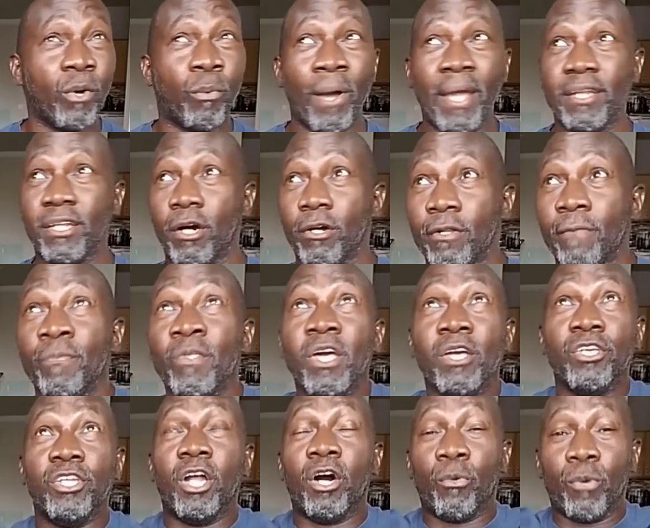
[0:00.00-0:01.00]
They waiting on
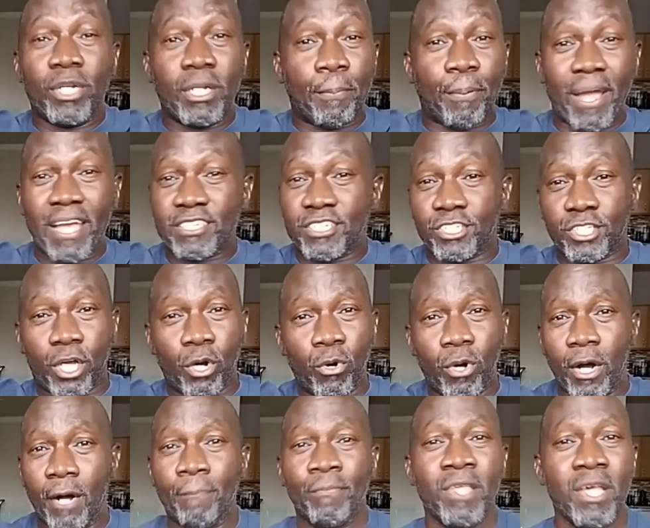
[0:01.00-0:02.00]
them. You know, when the praises
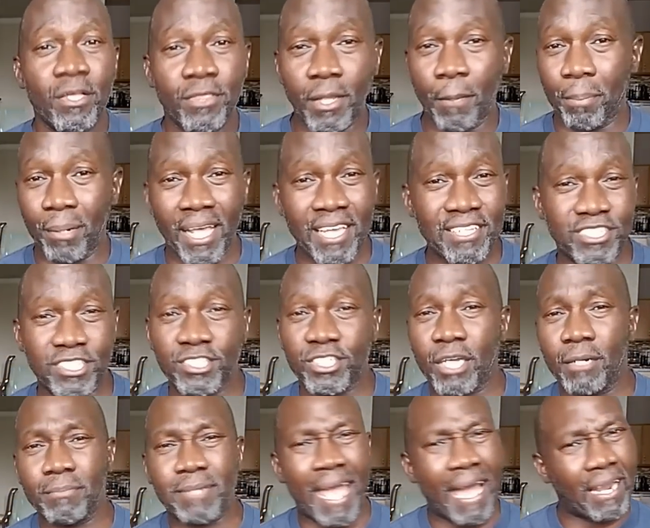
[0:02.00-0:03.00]
go up, the
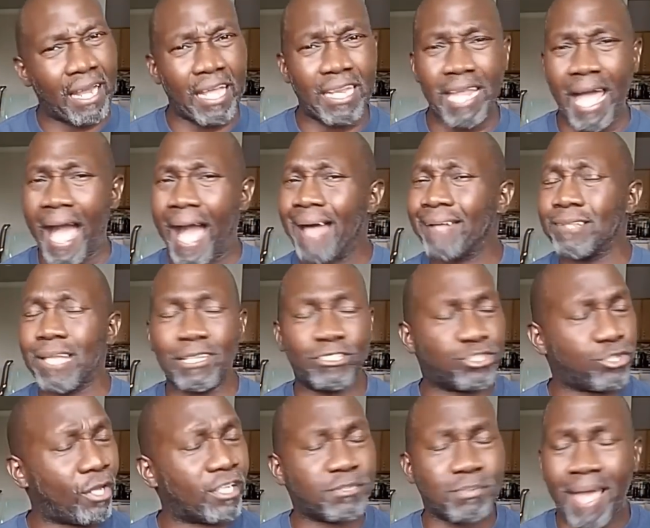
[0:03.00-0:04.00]
blessings come down. And
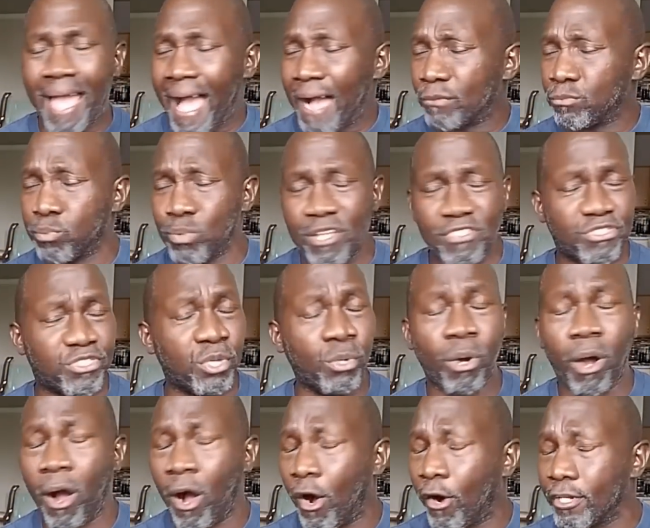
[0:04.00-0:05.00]
I, trust me, I went
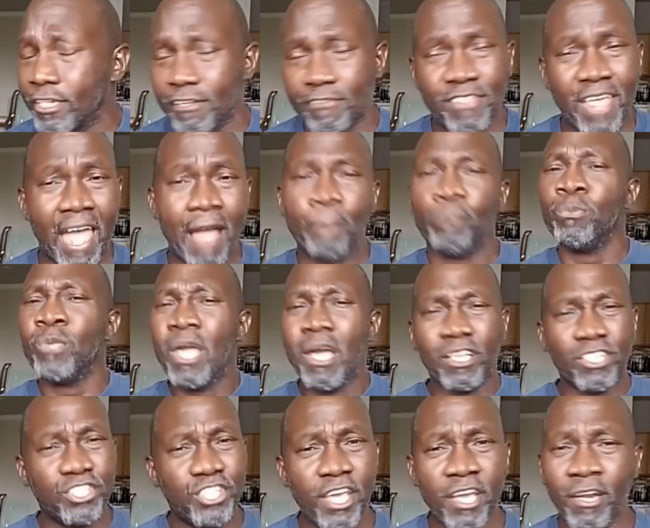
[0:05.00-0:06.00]
through all of that
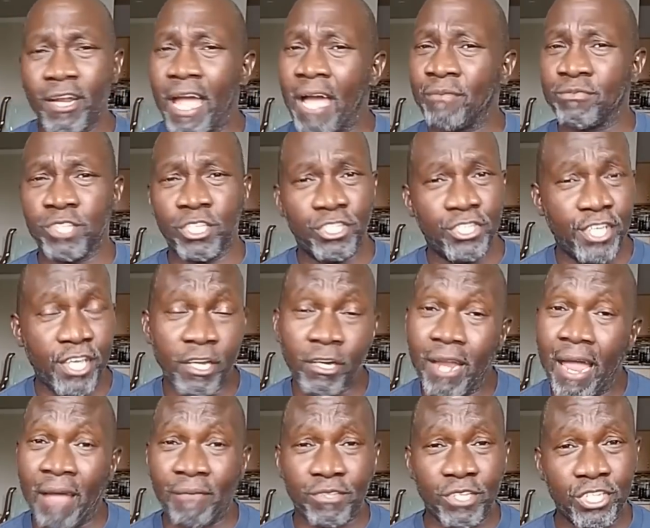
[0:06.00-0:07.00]
year after
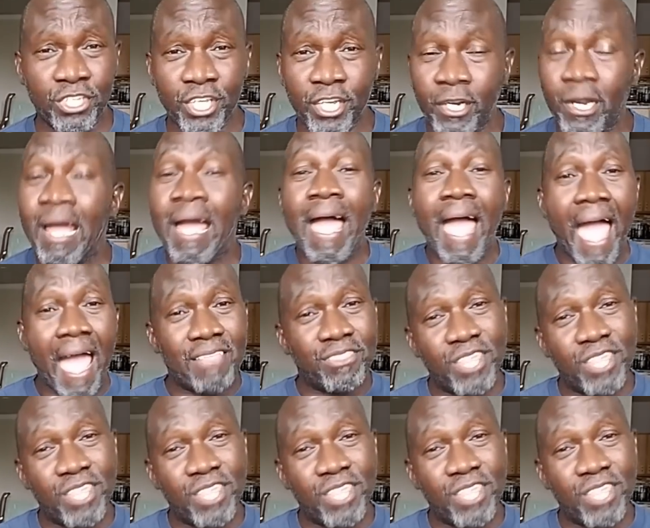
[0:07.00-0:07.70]
year after year.